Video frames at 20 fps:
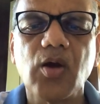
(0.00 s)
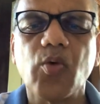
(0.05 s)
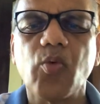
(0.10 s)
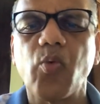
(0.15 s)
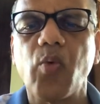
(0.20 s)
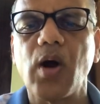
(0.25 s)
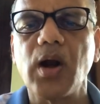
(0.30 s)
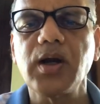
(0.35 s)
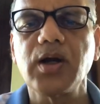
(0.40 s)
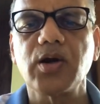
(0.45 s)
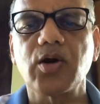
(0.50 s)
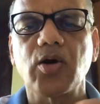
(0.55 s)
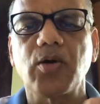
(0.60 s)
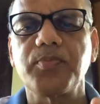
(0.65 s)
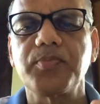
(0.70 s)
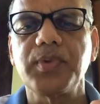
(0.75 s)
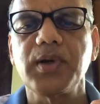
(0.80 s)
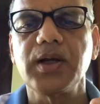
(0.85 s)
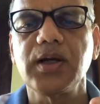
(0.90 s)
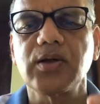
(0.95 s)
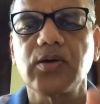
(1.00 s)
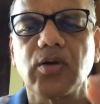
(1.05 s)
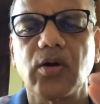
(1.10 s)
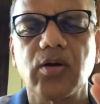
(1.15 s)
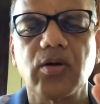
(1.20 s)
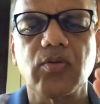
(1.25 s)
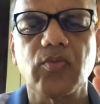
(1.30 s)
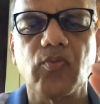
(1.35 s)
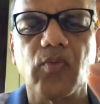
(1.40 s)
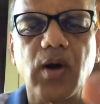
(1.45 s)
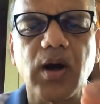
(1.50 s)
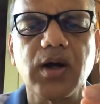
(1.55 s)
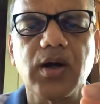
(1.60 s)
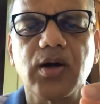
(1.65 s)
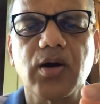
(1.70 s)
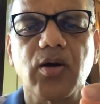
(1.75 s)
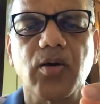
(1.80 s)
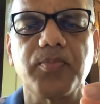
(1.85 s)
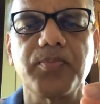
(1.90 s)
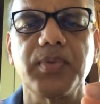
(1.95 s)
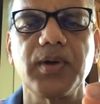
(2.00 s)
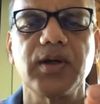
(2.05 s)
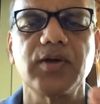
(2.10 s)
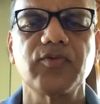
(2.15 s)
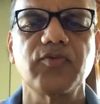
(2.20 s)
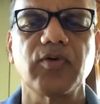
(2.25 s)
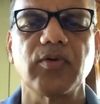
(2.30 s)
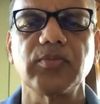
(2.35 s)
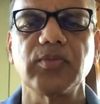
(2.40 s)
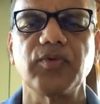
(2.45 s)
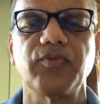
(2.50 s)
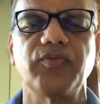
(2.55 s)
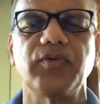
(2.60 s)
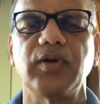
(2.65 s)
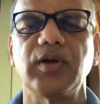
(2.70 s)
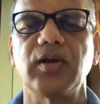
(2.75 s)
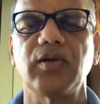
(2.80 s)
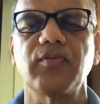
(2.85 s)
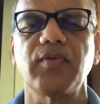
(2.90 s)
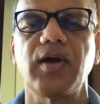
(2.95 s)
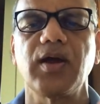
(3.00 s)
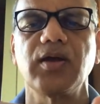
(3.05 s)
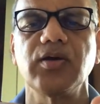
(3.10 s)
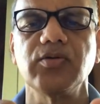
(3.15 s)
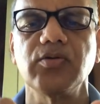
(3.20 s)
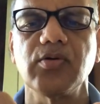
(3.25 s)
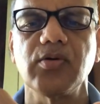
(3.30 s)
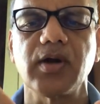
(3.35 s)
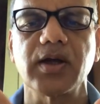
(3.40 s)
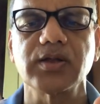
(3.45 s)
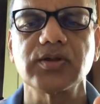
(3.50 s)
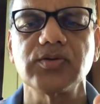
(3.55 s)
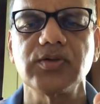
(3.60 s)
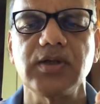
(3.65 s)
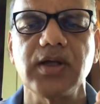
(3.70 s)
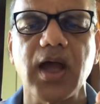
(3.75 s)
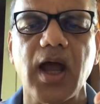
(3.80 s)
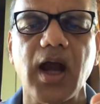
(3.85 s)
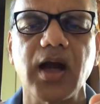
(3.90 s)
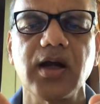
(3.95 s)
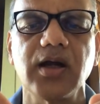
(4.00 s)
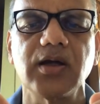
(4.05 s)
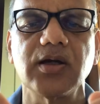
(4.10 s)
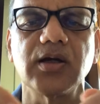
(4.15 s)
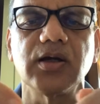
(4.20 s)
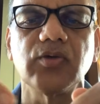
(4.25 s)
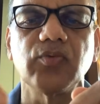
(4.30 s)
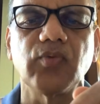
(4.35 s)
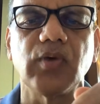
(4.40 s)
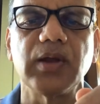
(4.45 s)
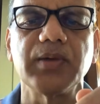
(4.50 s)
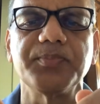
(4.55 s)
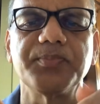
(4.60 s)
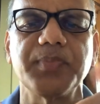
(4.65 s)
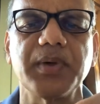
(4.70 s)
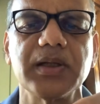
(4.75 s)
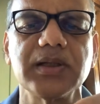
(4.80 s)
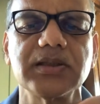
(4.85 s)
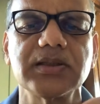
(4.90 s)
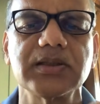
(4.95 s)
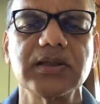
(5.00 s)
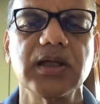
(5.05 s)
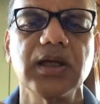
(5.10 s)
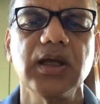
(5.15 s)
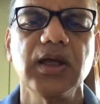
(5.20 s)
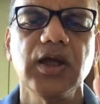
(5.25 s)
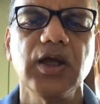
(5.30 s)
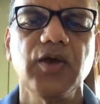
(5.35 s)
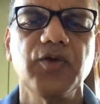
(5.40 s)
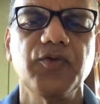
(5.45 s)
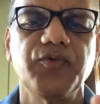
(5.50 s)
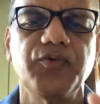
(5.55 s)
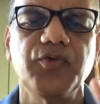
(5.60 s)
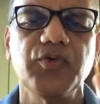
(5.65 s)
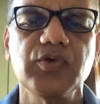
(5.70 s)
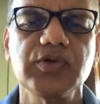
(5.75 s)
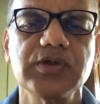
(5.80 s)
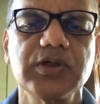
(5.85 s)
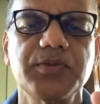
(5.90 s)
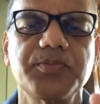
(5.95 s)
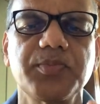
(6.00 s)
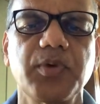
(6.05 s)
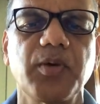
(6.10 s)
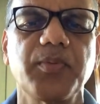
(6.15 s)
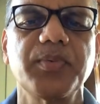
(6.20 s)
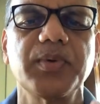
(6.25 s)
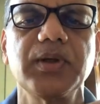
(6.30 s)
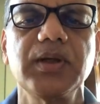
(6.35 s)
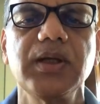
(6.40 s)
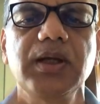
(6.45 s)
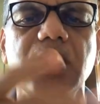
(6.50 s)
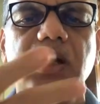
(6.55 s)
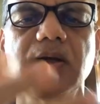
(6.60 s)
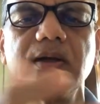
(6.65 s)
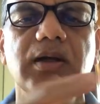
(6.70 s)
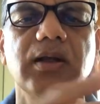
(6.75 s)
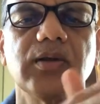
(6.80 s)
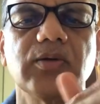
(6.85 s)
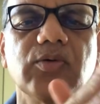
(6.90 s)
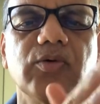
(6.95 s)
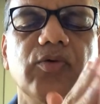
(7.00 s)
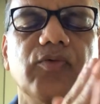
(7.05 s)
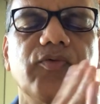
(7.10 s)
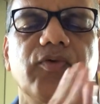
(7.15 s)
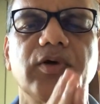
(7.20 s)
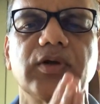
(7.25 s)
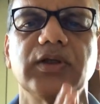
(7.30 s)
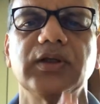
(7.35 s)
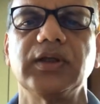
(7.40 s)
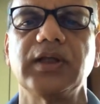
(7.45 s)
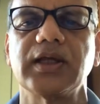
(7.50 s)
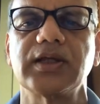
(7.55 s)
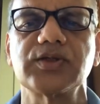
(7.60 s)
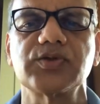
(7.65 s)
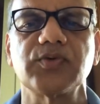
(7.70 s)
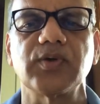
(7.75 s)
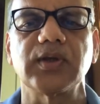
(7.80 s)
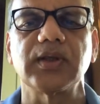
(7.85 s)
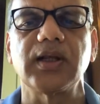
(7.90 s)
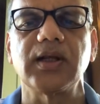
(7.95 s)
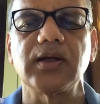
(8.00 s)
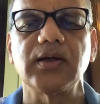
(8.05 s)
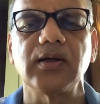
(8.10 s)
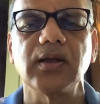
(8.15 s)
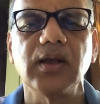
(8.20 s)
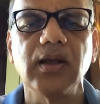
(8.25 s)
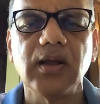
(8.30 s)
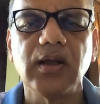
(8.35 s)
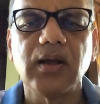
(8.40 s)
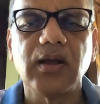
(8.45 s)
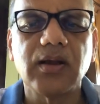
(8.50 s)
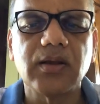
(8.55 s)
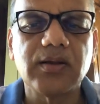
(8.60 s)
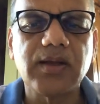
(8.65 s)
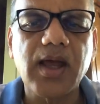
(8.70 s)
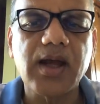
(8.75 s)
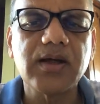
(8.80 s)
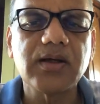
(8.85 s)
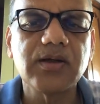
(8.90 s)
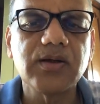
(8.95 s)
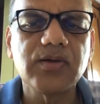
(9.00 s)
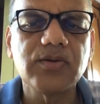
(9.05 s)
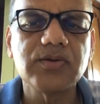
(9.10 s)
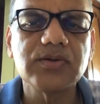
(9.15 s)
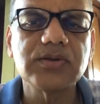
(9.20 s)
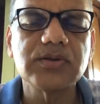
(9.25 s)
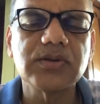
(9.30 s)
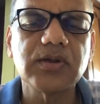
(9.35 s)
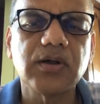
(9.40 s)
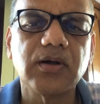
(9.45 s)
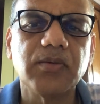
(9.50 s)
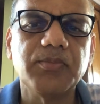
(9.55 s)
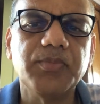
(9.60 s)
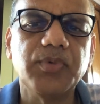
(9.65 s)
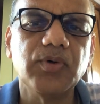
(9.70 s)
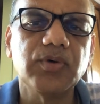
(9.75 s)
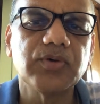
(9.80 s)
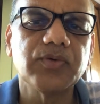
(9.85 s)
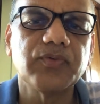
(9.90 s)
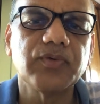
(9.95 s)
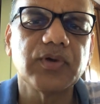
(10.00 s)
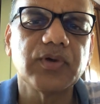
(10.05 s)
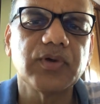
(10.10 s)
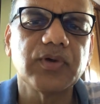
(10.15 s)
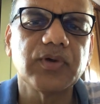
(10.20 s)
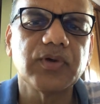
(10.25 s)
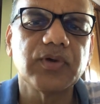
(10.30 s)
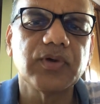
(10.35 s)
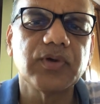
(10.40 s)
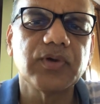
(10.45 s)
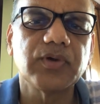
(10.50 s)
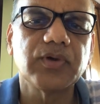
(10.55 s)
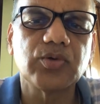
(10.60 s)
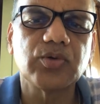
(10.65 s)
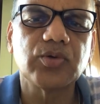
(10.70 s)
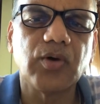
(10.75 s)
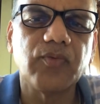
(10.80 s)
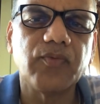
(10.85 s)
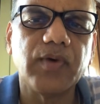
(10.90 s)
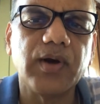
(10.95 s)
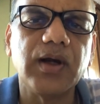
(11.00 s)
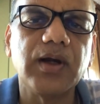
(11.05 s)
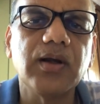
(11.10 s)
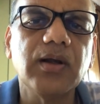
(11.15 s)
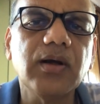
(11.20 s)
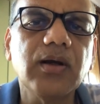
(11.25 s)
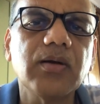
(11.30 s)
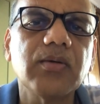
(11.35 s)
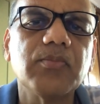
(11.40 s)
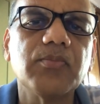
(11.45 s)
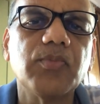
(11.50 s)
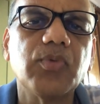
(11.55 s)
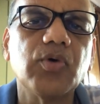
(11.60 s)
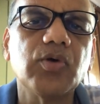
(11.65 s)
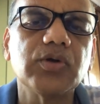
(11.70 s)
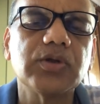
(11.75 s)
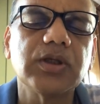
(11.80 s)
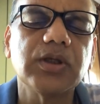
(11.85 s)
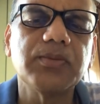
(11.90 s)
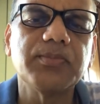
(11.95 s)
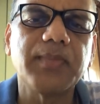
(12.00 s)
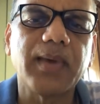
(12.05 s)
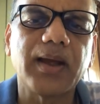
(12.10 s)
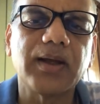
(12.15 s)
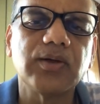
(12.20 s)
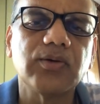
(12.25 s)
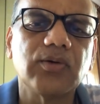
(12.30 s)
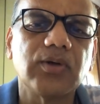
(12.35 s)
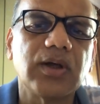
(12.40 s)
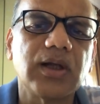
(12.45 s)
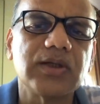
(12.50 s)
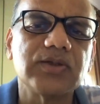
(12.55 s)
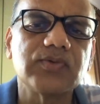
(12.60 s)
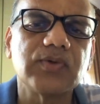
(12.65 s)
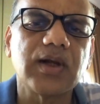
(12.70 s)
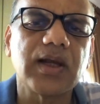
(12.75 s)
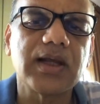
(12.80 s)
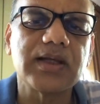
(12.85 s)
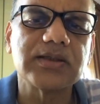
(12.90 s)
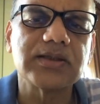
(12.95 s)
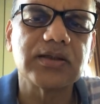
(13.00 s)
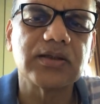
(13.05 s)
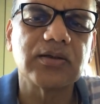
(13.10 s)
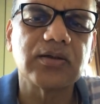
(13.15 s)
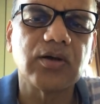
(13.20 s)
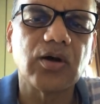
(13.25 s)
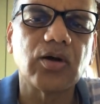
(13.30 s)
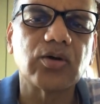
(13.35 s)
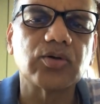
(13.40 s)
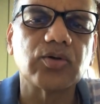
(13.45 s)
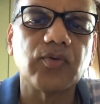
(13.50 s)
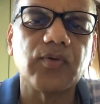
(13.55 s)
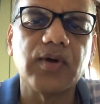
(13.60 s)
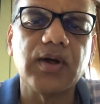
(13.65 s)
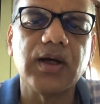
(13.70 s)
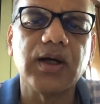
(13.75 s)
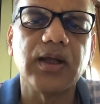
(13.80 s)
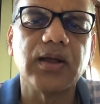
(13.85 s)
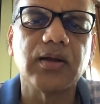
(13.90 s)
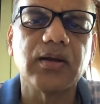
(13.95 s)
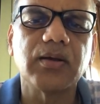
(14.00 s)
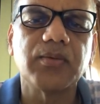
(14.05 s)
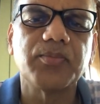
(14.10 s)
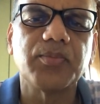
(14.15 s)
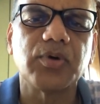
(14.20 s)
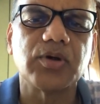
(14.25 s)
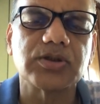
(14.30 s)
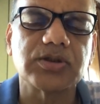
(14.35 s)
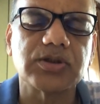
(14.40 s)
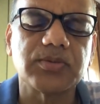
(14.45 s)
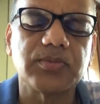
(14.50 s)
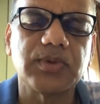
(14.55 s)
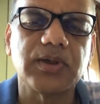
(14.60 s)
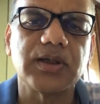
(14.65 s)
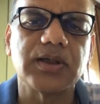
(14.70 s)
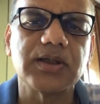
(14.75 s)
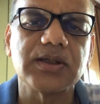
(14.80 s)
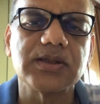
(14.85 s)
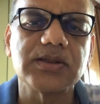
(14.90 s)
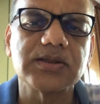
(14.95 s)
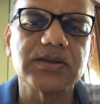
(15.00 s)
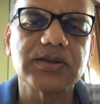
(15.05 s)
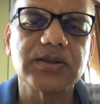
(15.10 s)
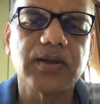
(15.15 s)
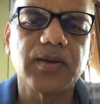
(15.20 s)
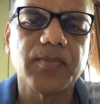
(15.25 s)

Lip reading: one droplet, or one droplet from the filler wire, you actually add it in one pulse, fuse it properly, and then go for the next one. And that gives a beautiful control to a welder, both in manual as well as in auto welding possibilities.